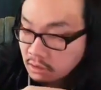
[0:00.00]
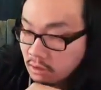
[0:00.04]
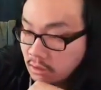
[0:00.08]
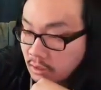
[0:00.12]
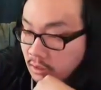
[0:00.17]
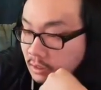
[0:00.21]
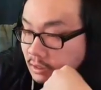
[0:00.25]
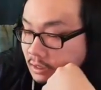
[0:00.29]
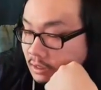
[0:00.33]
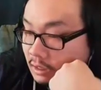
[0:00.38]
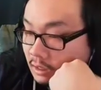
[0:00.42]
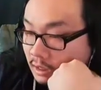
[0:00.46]

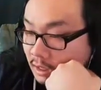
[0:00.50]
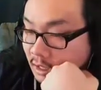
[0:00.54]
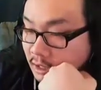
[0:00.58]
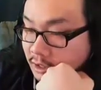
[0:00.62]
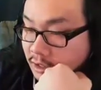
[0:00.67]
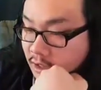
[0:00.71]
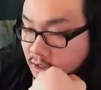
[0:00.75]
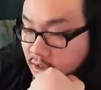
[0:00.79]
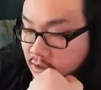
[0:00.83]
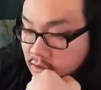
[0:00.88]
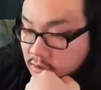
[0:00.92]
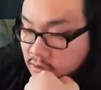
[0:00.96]
Uh, I
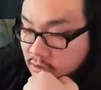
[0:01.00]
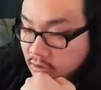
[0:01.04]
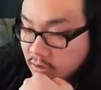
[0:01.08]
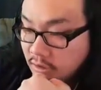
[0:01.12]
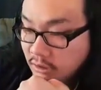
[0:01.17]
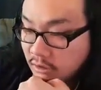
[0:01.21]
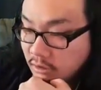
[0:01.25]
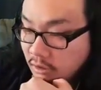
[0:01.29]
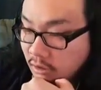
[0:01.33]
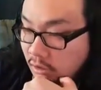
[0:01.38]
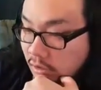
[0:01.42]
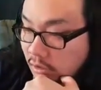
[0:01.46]
think is
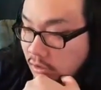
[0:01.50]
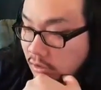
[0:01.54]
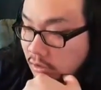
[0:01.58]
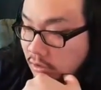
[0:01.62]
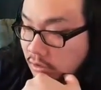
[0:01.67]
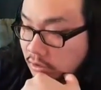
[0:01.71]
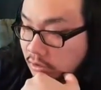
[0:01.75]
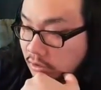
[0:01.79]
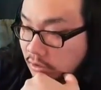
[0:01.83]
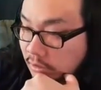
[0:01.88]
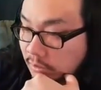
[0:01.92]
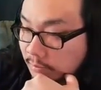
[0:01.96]
on our
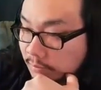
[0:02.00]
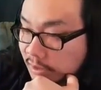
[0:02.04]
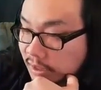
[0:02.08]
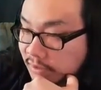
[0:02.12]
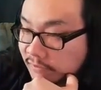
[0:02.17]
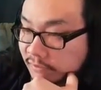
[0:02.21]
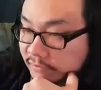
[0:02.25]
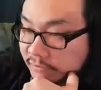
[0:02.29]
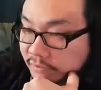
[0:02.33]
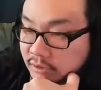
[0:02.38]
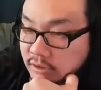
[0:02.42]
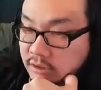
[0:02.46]
the
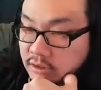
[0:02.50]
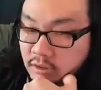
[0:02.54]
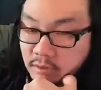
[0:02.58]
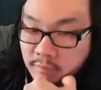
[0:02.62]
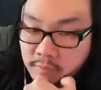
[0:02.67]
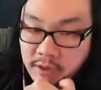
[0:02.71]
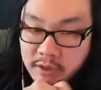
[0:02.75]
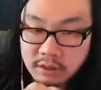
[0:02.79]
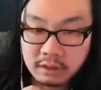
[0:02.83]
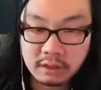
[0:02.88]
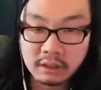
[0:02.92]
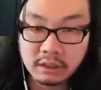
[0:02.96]
bottom of our list here,
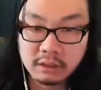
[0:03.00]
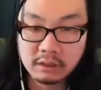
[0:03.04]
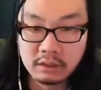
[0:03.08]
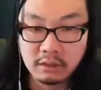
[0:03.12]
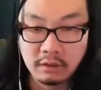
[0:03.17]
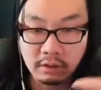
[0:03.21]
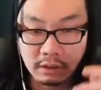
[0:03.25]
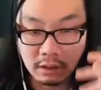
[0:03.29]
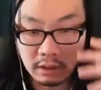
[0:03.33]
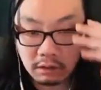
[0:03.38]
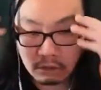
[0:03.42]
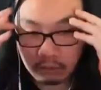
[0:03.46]
but since
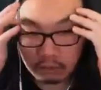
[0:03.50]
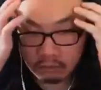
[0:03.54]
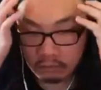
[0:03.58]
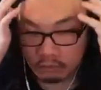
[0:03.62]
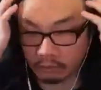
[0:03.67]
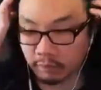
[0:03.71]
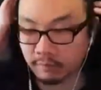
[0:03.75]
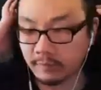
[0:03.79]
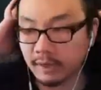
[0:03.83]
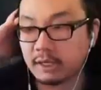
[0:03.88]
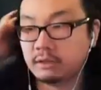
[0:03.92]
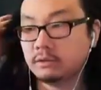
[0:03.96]
you're here,
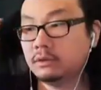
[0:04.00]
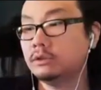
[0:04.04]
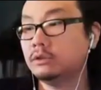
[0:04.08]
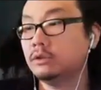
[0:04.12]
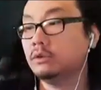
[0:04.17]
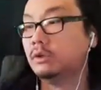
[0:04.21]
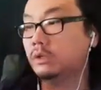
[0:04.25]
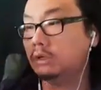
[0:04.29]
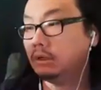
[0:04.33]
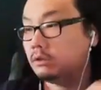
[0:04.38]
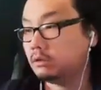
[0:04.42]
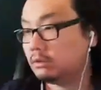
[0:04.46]
we might as well
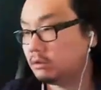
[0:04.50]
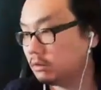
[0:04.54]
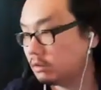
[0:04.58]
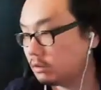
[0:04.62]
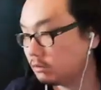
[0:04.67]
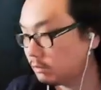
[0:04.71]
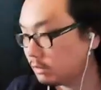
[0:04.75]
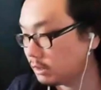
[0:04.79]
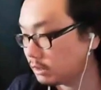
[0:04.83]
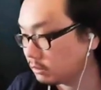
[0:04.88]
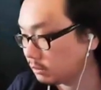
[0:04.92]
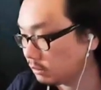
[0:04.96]
do it.
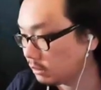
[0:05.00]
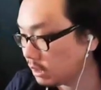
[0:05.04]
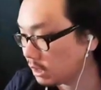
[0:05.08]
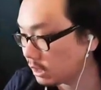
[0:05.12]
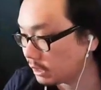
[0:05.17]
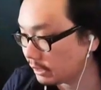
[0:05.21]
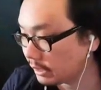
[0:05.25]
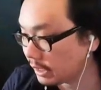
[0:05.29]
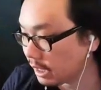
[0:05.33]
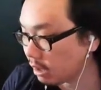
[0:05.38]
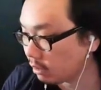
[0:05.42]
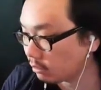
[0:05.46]
Might as well
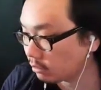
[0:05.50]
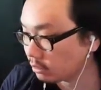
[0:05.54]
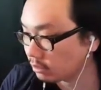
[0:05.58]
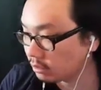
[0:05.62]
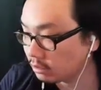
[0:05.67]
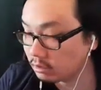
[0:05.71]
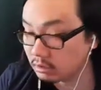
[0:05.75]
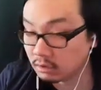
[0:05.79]
knock it out.